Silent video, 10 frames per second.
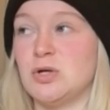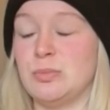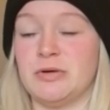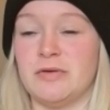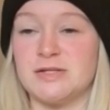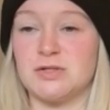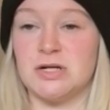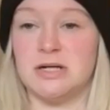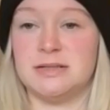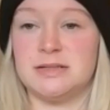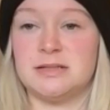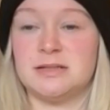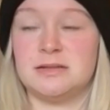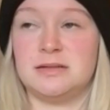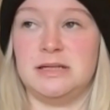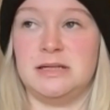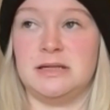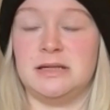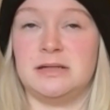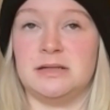to open a restaurant
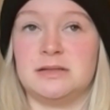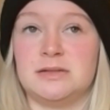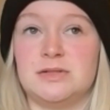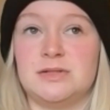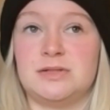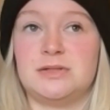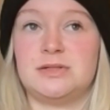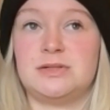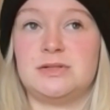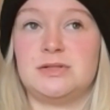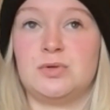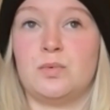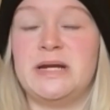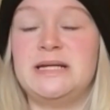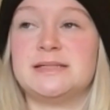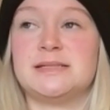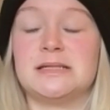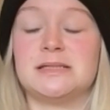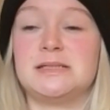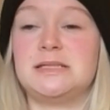in
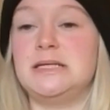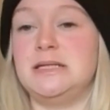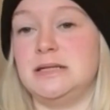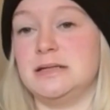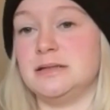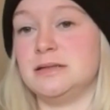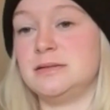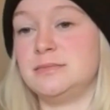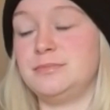2016,